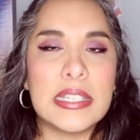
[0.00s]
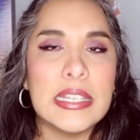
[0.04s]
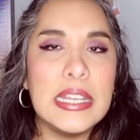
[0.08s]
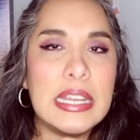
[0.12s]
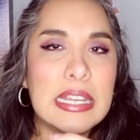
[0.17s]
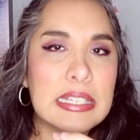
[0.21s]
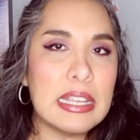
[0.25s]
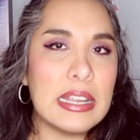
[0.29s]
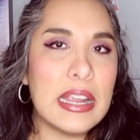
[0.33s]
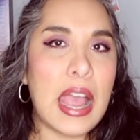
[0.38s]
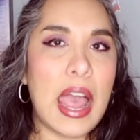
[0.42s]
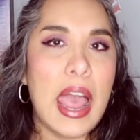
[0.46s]

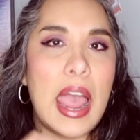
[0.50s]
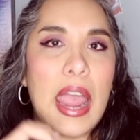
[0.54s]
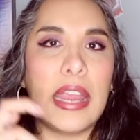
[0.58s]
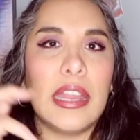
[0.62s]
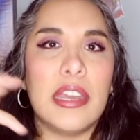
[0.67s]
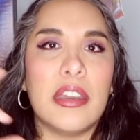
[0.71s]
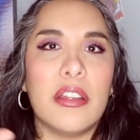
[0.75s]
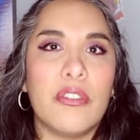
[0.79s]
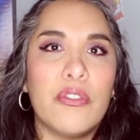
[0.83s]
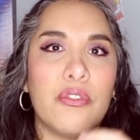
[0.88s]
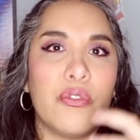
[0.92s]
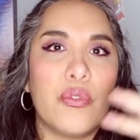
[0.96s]
season
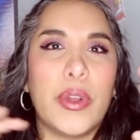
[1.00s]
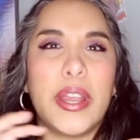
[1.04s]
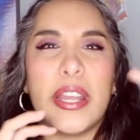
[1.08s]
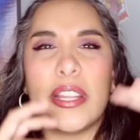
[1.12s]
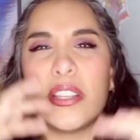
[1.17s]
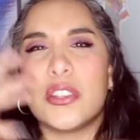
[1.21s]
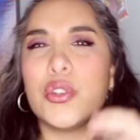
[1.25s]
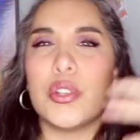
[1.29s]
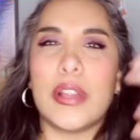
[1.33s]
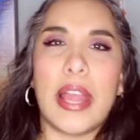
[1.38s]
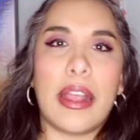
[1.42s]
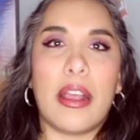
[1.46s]
kind of
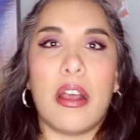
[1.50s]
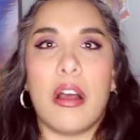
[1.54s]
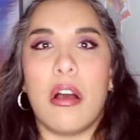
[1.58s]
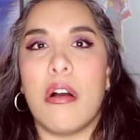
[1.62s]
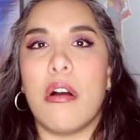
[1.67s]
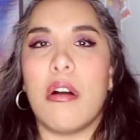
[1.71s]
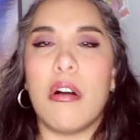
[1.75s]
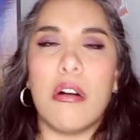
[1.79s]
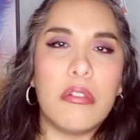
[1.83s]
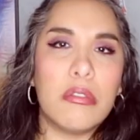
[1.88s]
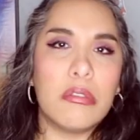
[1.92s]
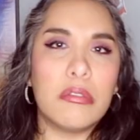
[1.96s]
went to like a
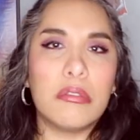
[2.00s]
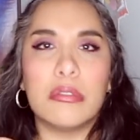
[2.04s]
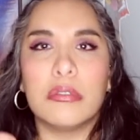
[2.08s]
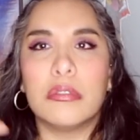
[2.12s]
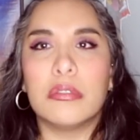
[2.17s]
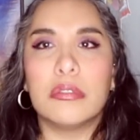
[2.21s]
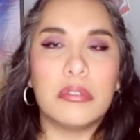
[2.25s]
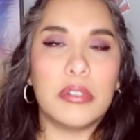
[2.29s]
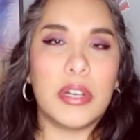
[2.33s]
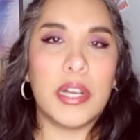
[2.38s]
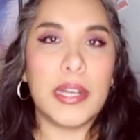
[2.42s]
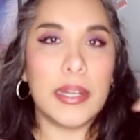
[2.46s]

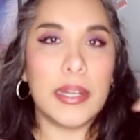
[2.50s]
whole,